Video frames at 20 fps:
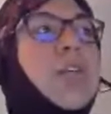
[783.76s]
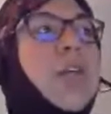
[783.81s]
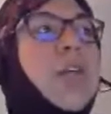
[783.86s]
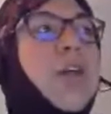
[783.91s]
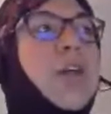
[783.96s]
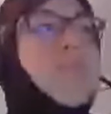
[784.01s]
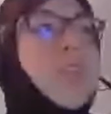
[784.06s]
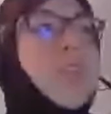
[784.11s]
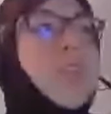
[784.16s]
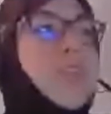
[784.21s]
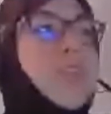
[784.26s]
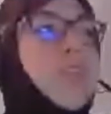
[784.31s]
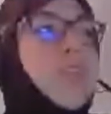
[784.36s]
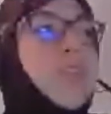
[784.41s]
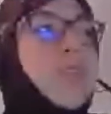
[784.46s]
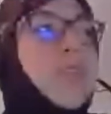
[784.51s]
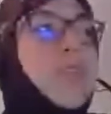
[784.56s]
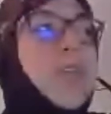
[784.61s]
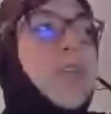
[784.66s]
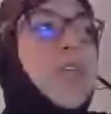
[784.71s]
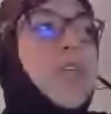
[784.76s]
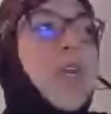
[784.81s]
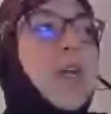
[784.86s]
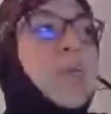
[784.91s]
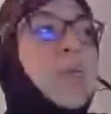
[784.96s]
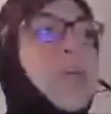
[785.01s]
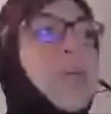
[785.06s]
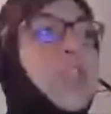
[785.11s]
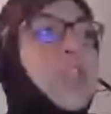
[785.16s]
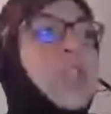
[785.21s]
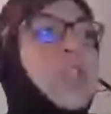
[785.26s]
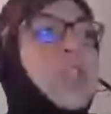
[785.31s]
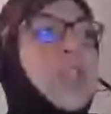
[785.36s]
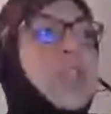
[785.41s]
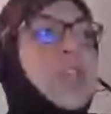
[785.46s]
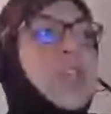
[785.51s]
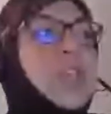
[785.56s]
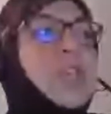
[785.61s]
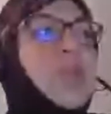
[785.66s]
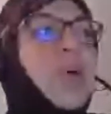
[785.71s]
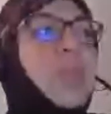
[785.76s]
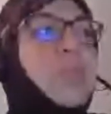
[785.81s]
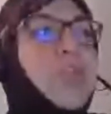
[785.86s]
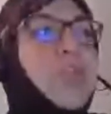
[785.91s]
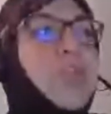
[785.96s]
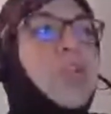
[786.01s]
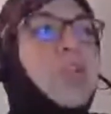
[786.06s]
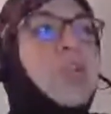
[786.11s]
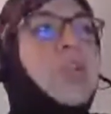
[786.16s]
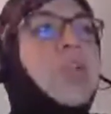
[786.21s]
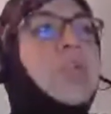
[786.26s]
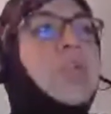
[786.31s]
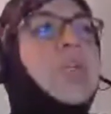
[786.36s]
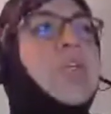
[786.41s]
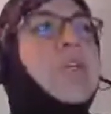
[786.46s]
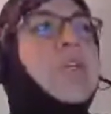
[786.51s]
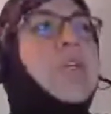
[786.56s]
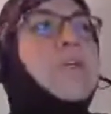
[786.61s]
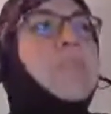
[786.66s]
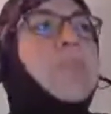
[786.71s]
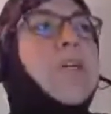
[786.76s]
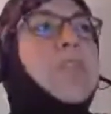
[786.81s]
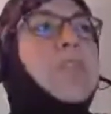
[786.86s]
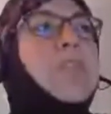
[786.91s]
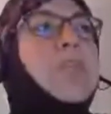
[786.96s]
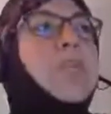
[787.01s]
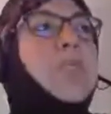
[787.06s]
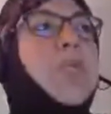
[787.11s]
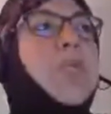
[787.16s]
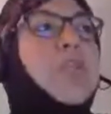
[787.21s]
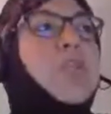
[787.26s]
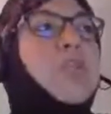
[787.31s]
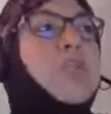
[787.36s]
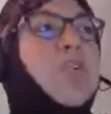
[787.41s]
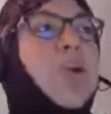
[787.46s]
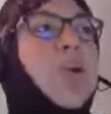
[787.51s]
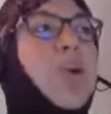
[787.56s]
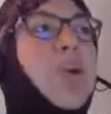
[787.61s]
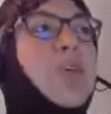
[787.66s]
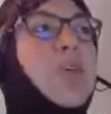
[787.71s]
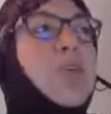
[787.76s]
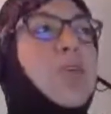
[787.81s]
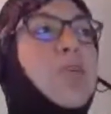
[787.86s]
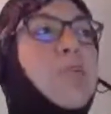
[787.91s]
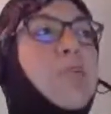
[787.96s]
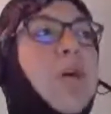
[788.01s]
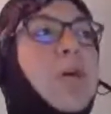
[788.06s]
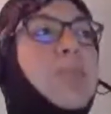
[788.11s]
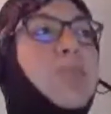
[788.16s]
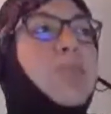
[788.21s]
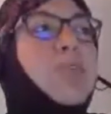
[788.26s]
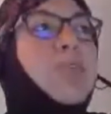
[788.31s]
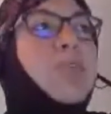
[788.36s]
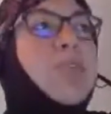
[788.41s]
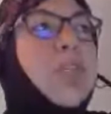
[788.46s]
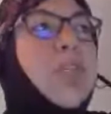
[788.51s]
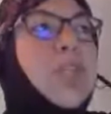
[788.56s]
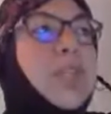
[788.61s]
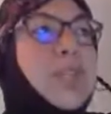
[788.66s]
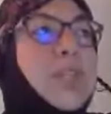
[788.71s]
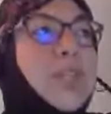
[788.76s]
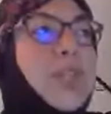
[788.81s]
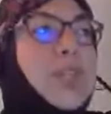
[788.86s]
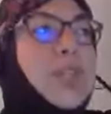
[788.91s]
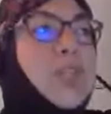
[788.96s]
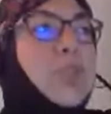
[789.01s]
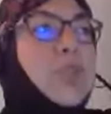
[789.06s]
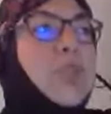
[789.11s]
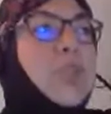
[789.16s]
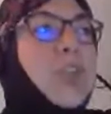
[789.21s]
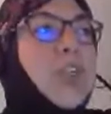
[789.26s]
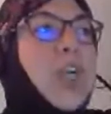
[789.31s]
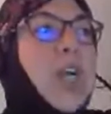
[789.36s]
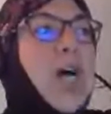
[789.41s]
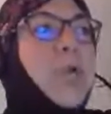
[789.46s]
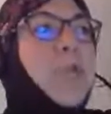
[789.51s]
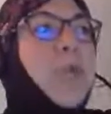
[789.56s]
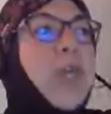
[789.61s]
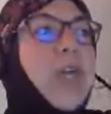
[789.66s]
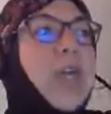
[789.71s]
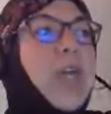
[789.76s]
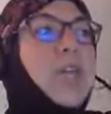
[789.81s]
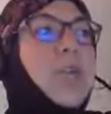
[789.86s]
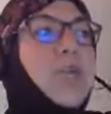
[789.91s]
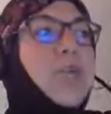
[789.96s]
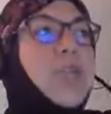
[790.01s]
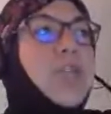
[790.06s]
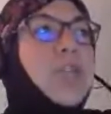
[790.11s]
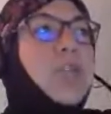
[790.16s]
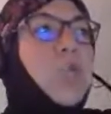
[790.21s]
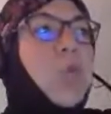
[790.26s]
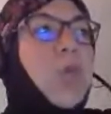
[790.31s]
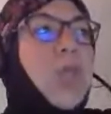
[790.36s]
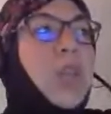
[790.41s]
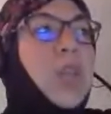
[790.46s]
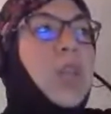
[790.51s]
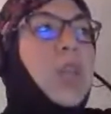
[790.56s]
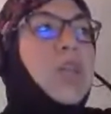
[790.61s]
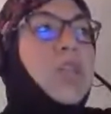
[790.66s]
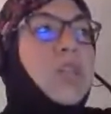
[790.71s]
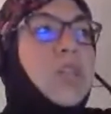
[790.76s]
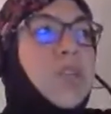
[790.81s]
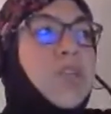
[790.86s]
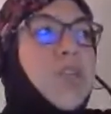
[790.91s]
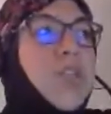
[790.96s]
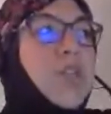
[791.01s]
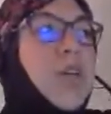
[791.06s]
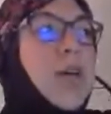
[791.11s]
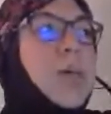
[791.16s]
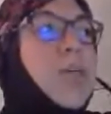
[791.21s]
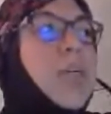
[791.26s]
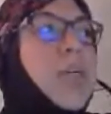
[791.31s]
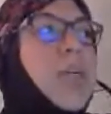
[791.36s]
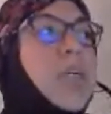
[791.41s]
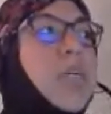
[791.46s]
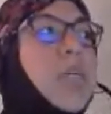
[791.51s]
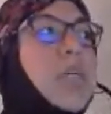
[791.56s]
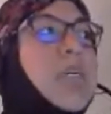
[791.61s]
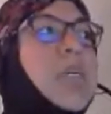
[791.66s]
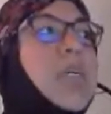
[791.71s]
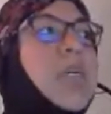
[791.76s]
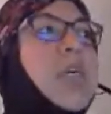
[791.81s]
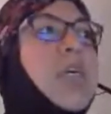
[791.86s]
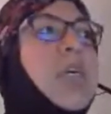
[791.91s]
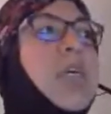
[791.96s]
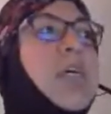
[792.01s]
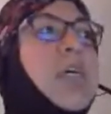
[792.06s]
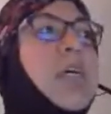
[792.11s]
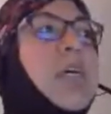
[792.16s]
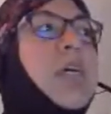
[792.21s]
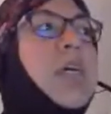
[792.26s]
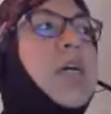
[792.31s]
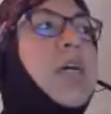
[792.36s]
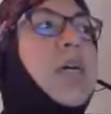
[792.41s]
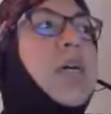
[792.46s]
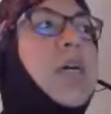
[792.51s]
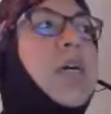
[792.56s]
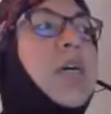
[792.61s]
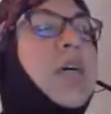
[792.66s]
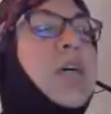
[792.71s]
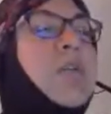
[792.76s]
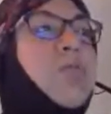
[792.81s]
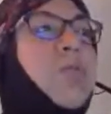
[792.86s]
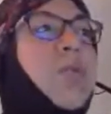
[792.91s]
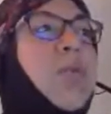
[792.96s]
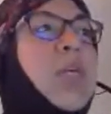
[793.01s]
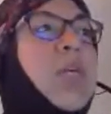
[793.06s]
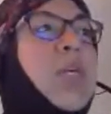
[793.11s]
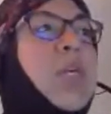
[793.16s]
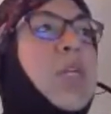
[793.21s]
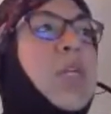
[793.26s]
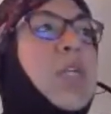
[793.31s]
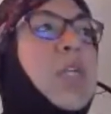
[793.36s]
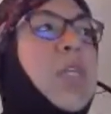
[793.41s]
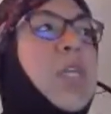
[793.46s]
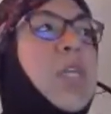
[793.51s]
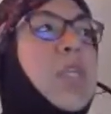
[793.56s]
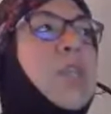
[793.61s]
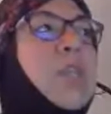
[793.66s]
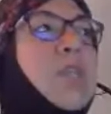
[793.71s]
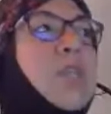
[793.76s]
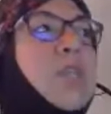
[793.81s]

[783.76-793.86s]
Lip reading: even if here I mentioned that is optional, but we need to talk about container in Docker, how we can use it with Service Fabric. We need